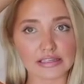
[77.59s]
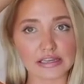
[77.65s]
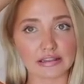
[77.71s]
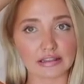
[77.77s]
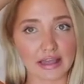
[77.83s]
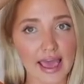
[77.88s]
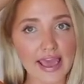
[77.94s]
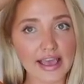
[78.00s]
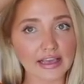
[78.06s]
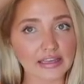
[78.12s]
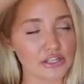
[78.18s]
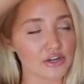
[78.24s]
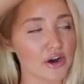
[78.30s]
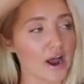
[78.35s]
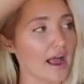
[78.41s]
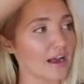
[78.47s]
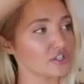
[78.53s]
to like because
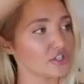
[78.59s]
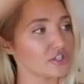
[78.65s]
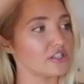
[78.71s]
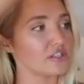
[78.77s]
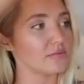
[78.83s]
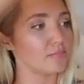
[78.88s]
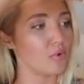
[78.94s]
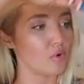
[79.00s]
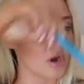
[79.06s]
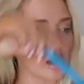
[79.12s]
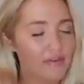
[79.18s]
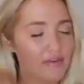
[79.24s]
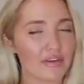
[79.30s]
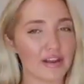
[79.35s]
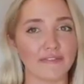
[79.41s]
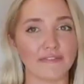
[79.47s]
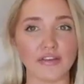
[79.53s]
they're actually
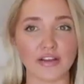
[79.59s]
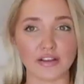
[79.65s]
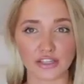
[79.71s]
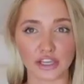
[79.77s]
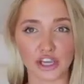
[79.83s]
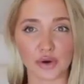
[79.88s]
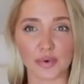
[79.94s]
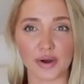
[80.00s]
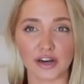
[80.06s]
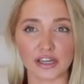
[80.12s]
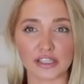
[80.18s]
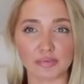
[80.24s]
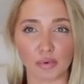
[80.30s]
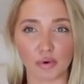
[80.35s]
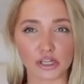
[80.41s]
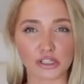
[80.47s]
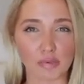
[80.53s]
supportive and it feels like you're wearing a
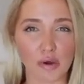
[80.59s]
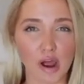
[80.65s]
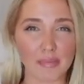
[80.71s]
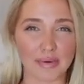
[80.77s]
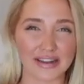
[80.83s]
sports bra,